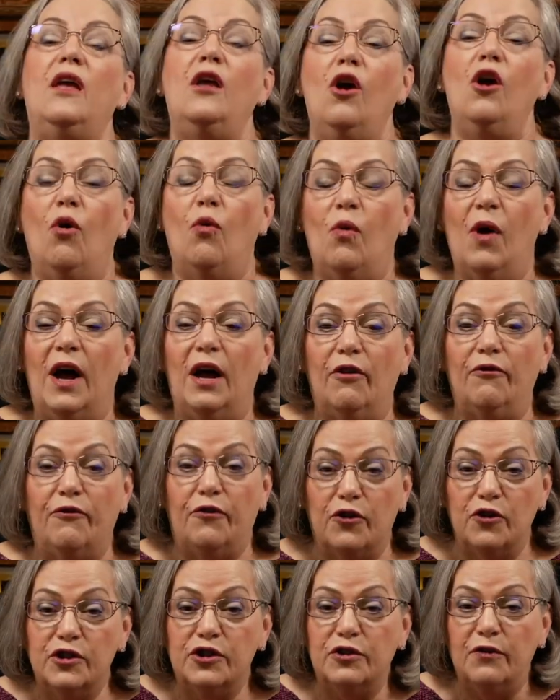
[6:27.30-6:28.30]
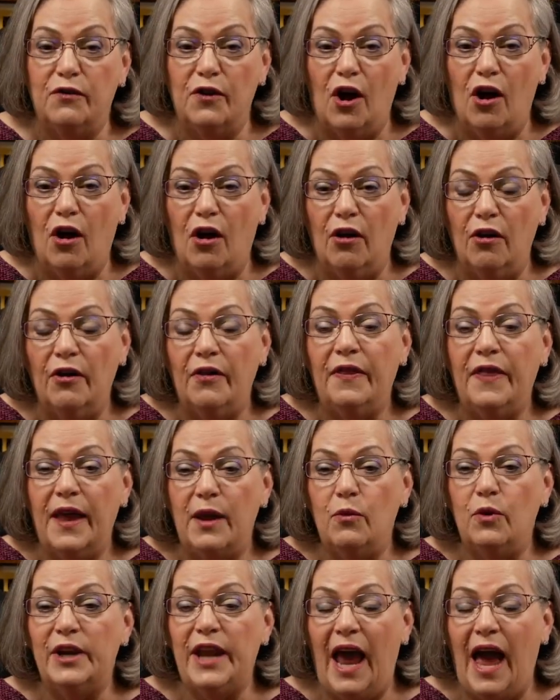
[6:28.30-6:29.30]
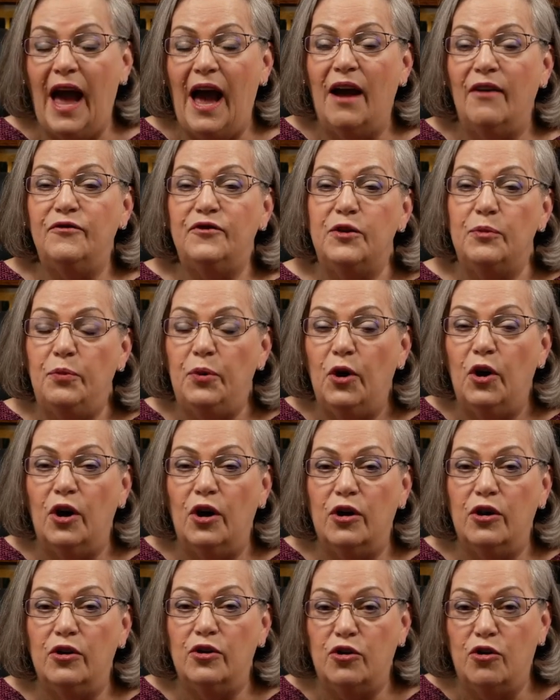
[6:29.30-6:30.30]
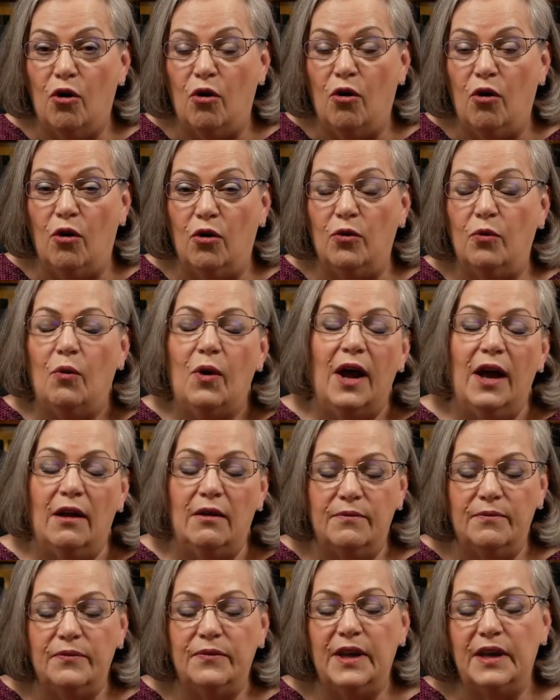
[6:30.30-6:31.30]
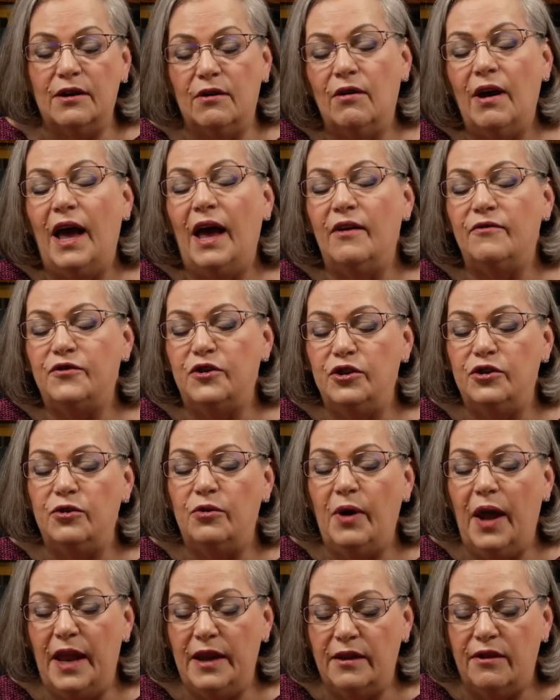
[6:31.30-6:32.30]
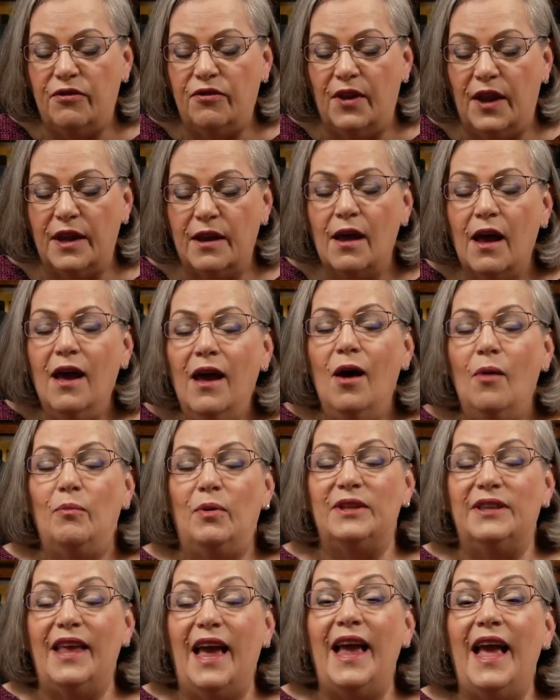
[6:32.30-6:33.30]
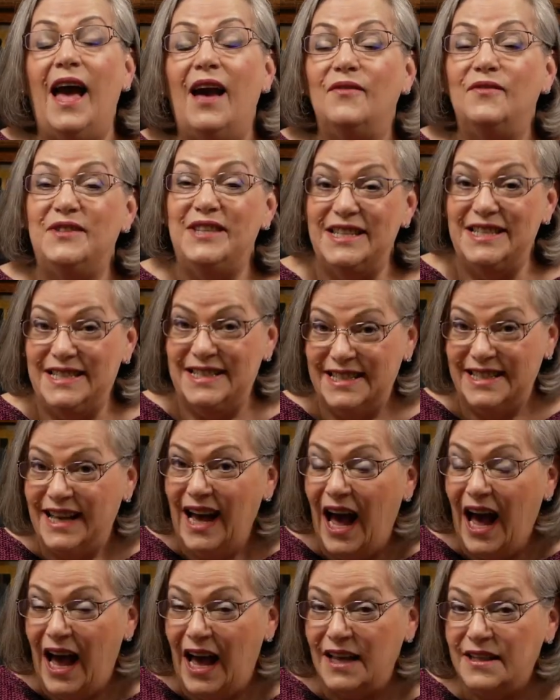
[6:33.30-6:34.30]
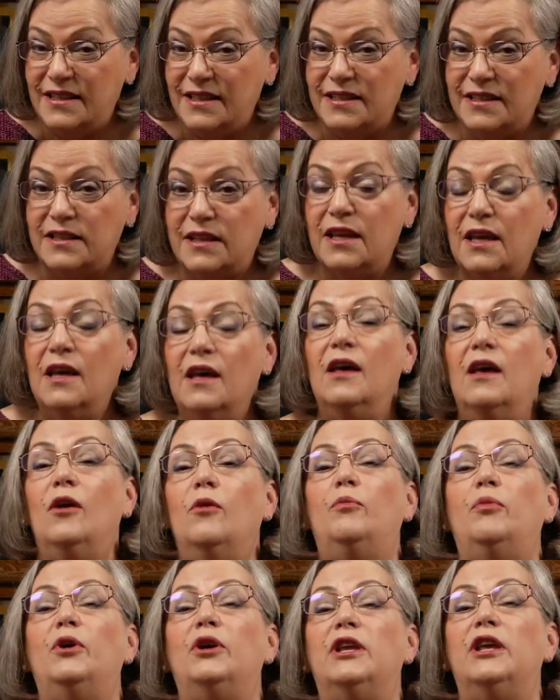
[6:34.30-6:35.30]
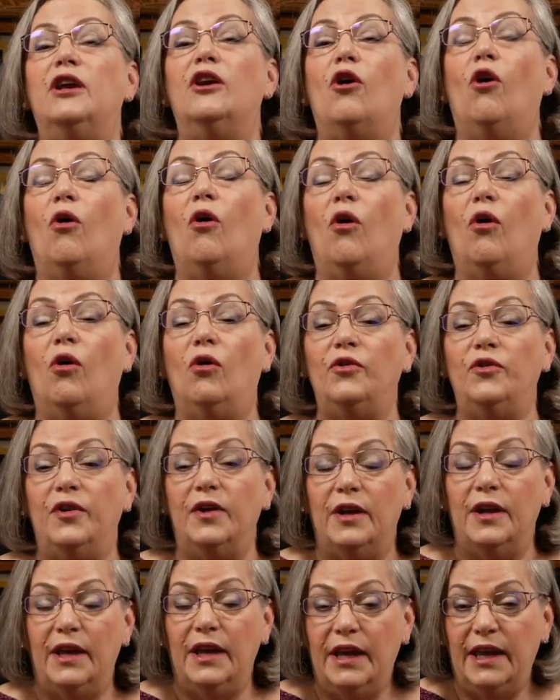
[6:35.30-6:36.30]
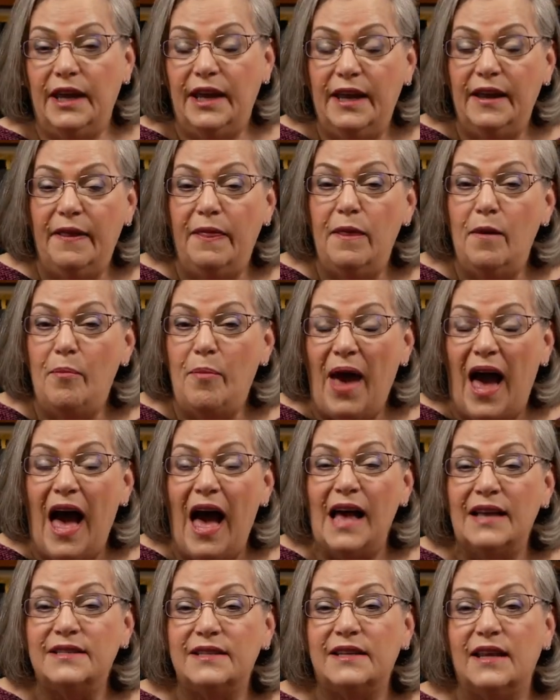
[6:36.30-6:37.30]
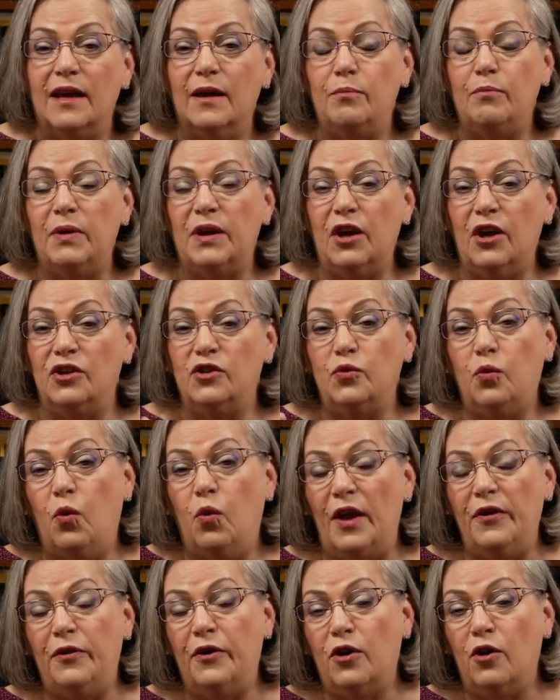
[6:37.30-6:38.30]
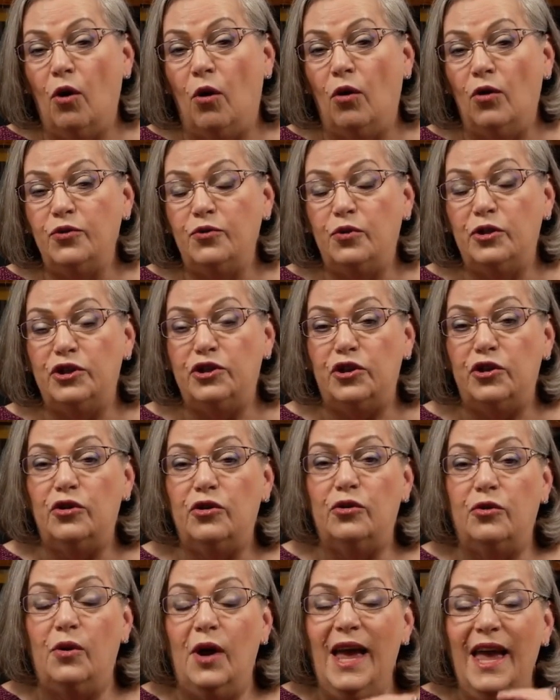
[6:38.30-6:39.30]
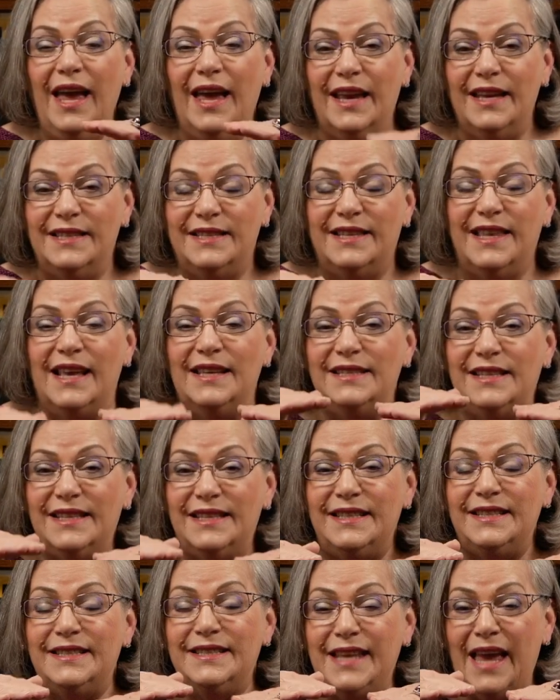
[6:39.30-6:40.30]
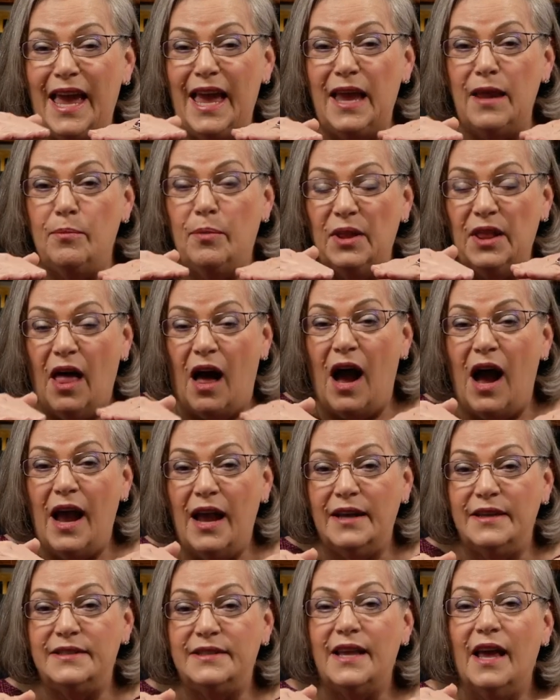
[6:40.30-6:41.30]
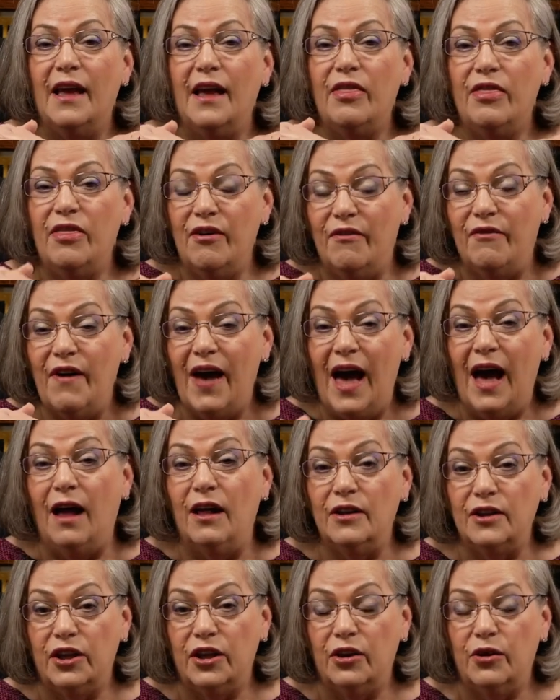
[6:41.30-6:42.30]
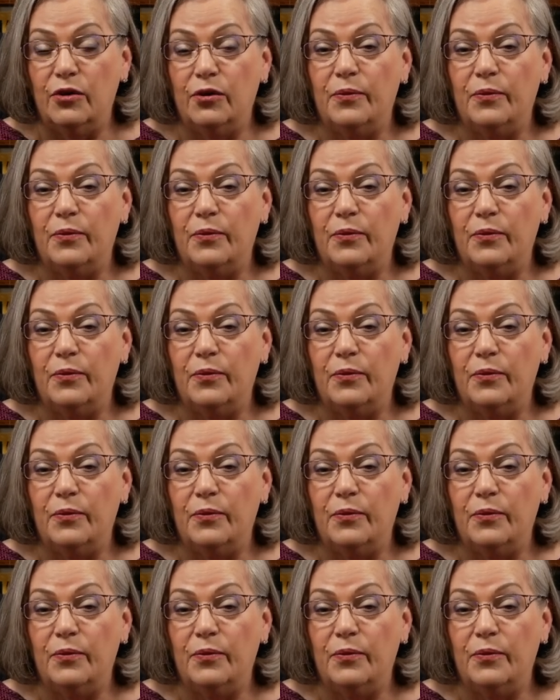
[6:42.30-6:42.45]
Well, first of all, they would have to put gold, well, they don't have to do anything, but they have discussed putting gold in the basket because what the gold would do is then stabilize the value.